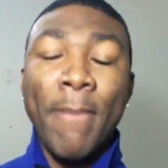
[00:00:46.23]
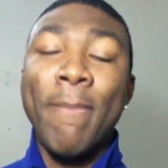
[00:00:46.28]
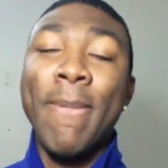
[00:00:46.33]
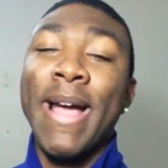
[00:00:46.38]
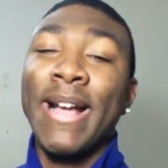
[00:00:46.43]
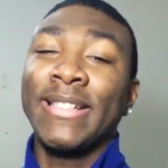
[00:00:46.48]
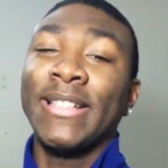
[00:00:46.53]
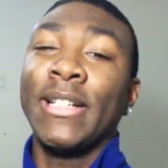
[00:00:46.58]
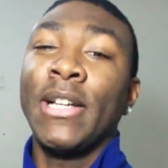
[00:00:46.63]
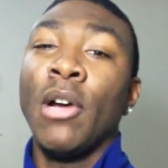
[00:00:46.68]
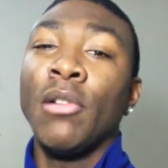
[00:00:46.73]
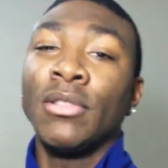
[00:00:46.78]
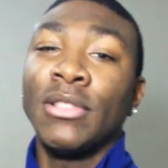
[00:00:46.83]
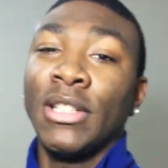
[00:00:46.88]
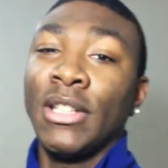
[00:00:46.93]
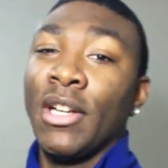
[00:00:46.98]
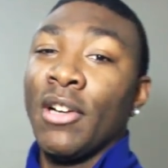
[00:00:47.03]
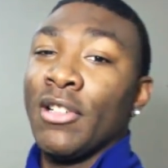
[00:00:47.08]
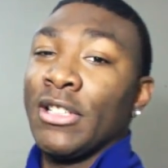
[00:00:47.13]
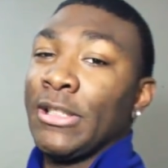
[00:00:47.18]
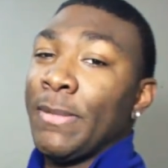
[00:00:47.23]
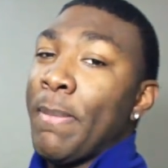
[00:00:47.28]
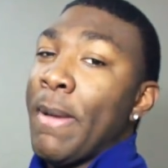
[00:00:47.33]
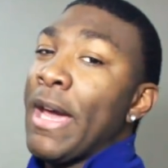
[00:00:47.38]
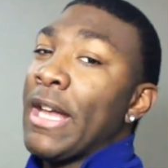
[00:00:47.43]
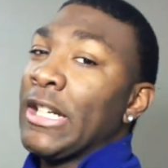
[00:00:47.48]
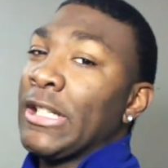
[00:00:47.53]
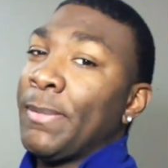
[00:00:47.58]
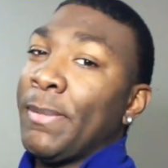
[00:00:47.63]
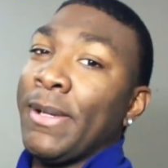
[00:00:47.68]
Mexico to learn
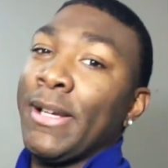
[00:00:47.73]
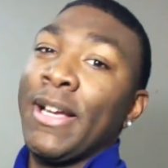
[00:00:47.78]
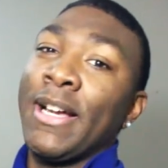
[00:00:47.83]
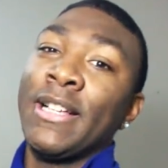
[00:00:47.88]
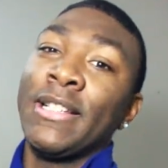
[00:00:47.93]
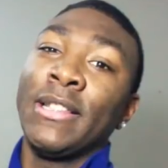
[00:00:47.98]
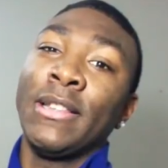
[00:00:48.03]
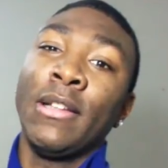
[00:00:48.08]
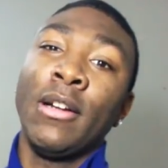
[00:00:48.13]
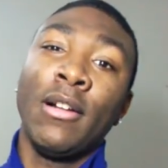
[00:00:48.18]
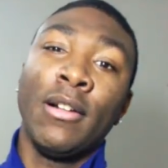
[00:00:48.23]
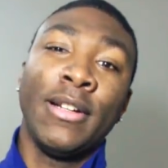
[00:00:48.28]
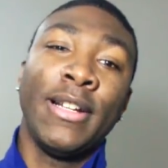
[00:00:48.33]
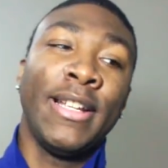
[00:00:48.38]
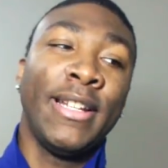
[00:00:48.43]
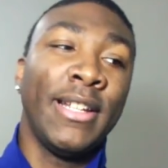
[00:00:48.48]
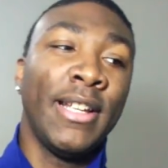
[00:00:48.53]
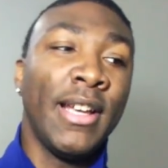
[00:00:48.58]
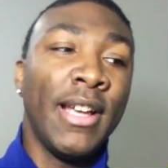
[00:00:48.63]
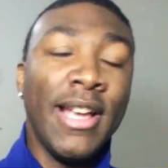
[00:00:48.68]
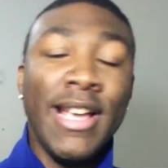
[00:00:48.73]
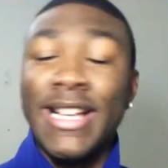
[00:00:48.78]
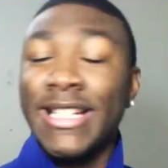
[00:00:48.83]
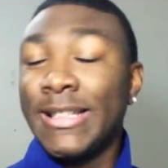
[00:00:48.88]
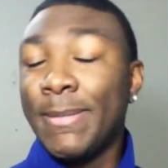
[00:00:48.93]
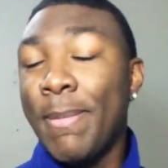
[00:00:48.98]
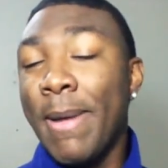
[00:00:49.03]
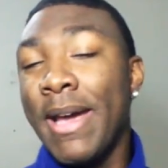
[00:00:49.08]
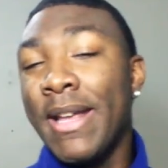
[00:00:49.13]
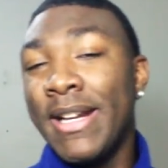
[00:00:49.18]
Spanish because learning
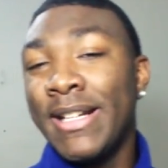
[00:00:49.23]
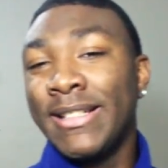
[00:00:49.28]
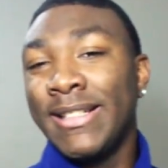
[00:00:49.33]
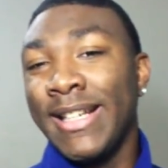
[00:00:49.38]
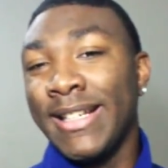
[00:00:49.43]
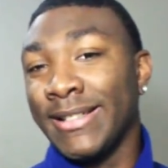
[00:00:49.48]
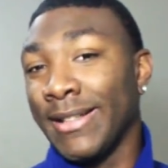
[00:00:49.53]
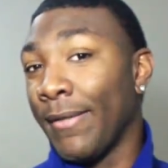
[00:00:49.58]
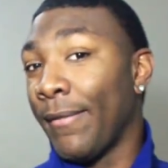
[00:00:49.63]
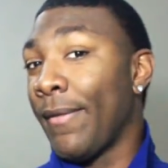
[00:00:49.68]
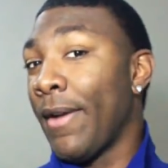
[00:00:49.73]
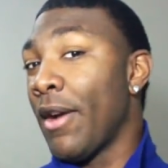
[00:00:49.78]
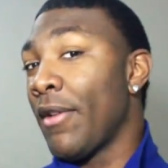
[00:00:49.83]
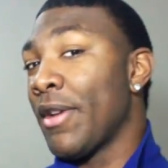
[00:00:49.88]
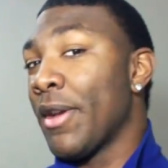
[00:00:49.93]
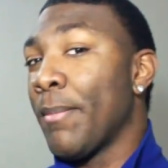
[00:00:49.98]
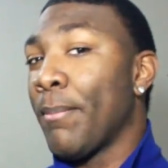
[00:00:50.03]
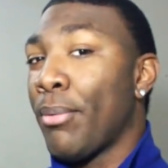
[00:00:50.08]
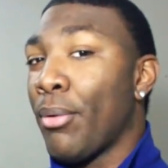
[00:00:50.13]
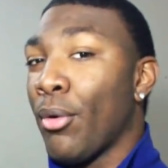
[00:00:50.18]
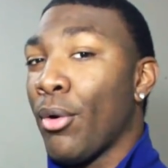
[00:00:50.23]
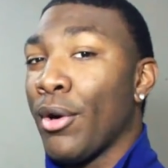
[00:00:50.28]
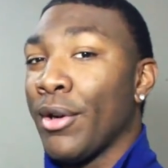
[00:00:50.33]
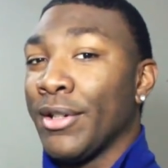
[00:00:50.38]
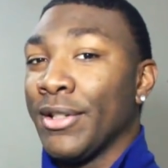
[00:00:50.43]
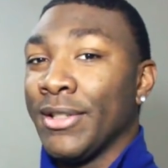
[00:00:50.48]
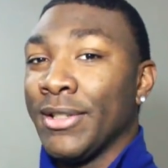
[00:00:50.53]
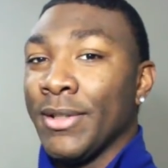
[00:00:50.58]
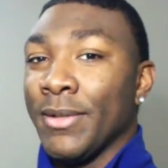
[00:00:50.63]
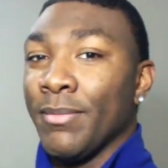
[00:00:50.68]
Spanish is a very
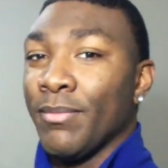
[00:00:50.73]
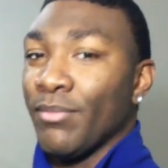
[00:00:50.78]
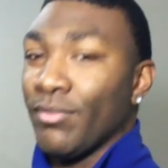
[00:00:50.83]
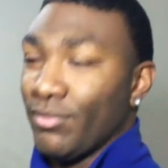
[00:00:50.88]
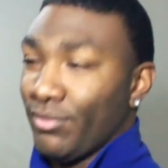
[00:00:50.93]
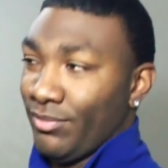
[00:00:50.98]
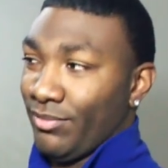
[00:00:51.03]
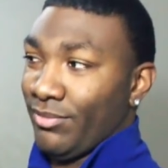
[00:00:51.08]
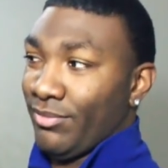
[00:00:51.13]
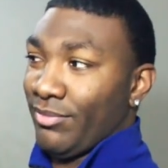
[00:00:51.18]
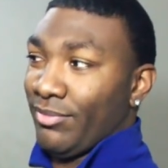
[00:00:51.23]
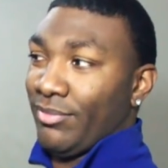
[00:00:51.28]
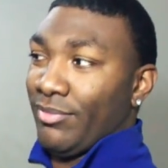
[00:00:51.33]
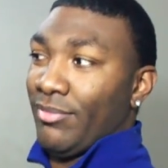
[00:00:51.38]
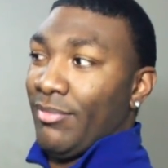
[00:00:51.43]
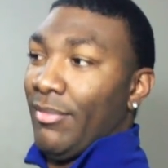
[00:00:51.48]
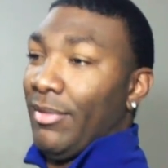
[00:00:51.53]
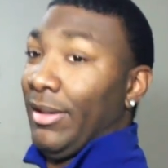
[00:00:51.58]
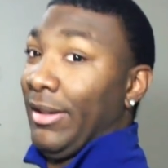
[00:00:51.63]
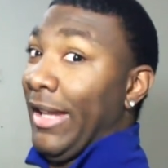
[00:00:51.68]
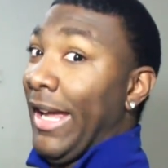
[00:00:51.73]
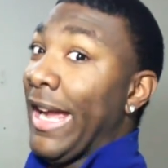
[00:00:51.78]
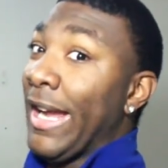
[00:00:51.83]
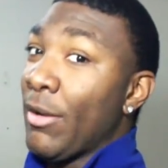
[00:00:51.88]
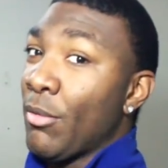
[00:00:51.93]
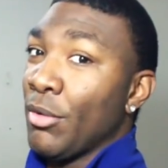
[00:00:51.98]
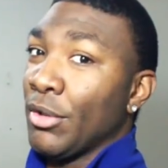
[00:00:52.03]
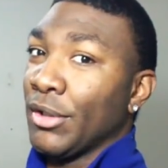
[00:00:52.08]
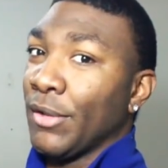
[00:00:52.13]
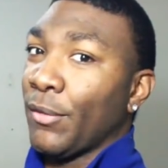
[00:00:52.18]
important
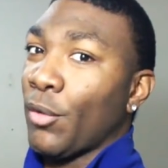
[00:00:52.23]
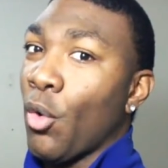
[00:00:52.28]
language.